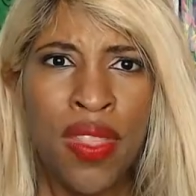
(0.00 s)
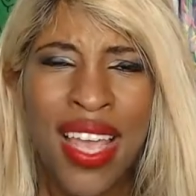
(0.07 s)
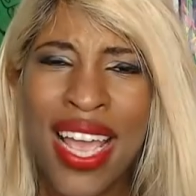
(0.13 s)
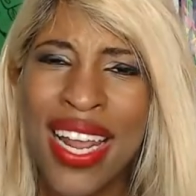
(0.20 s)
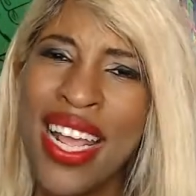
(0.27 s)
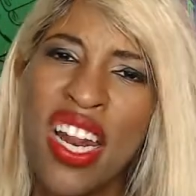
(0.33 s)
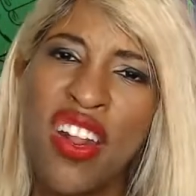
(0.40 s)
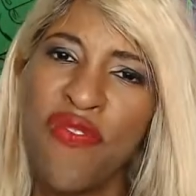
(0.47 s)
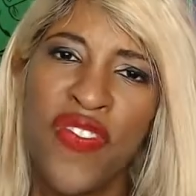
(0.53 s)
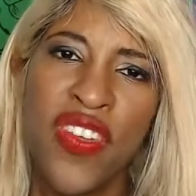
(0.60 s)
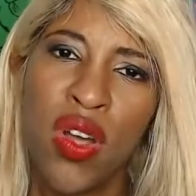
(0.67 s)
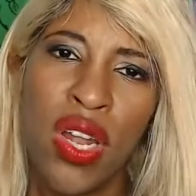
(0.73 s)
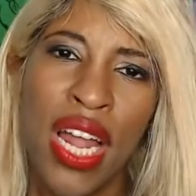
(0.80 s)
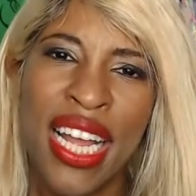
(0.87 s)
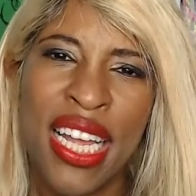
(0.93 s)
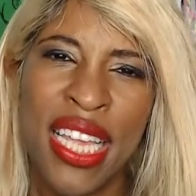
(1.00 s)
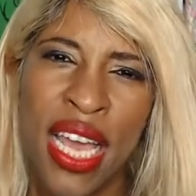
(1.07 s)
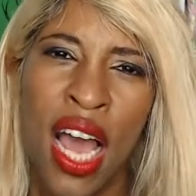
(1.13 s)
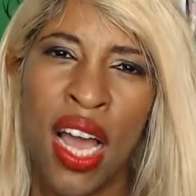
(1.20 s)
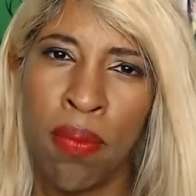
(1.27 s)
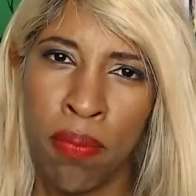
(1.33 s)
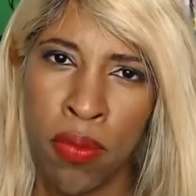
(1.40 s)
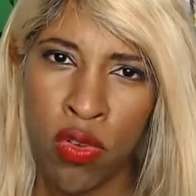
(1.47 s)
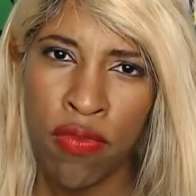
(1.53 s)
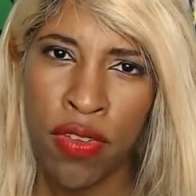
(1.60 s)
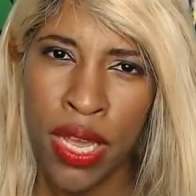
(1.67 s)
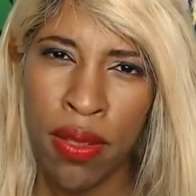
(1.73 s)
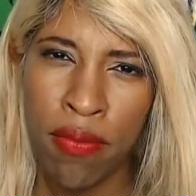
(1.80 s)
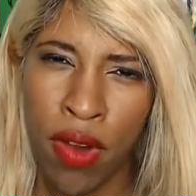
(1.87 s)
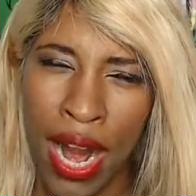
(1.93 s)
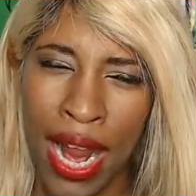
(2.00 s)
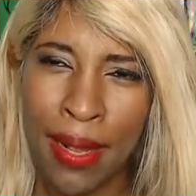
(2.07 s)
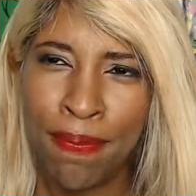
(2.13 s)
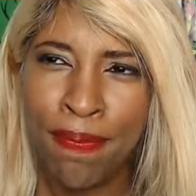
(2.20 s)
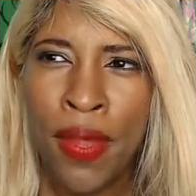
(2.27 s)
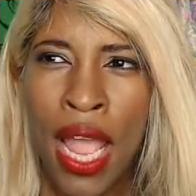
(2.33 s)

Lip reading: it didn't feel like a young movie, right?